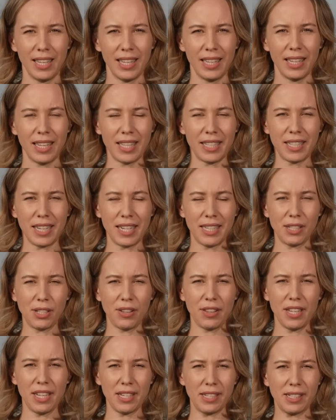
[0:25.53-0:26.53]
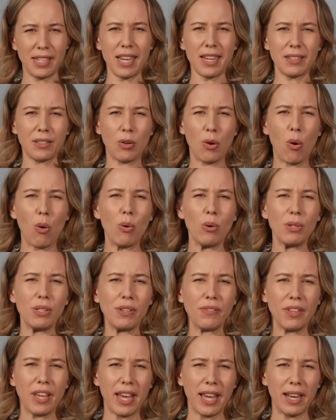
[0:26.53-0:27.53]
Yeah, Diane, so the exact cause
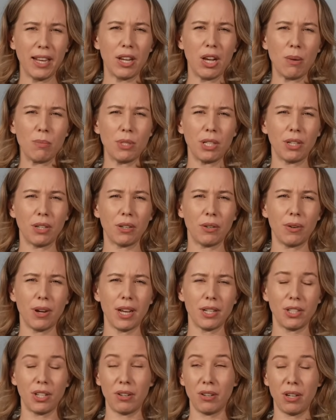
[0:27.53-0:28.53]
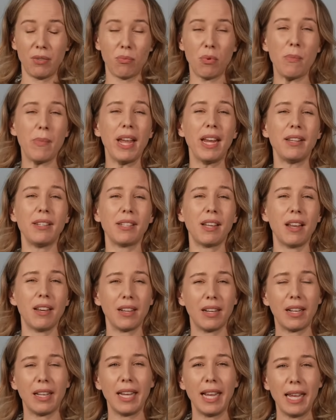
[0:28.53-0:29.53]
of the helicopter crash, it, it, remains
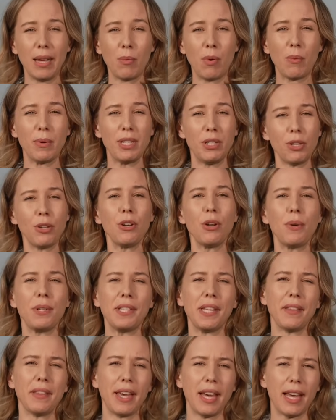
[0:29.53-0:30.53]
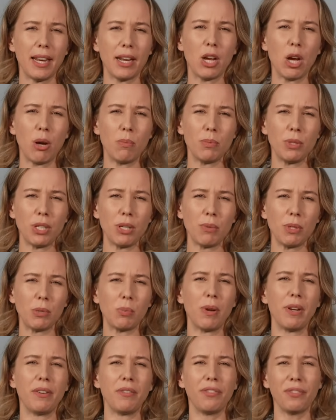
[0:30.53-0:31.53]
unclear. What we do know is that the helicopter was
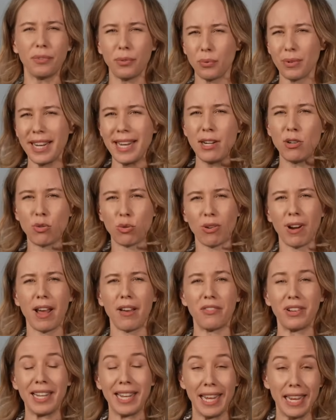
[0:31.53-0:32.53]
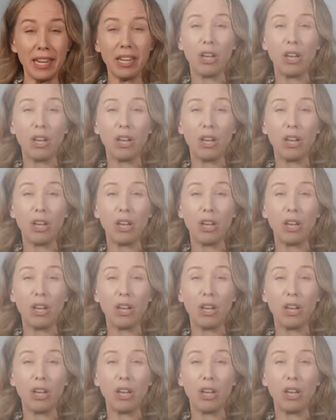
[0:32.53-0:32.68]
one of three traveling in a